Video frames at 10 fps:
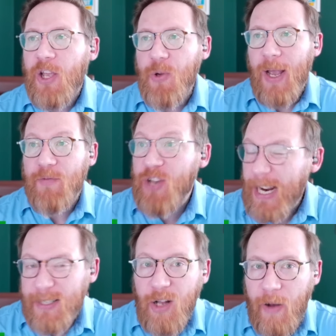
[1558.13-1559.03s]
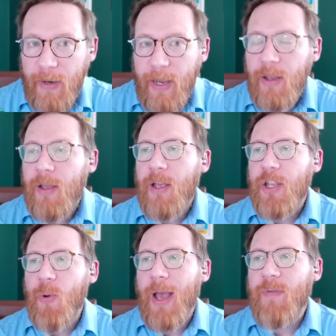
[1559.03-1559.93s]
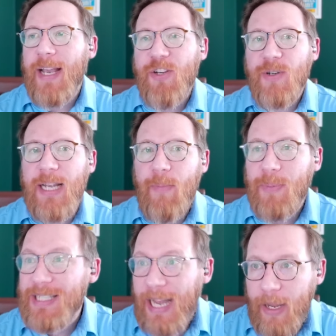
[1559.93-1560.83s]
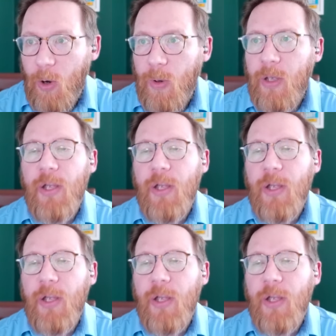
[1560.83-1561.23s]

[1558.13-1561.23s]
You have Jackson Holiday. You have catcher Samuel Basayo.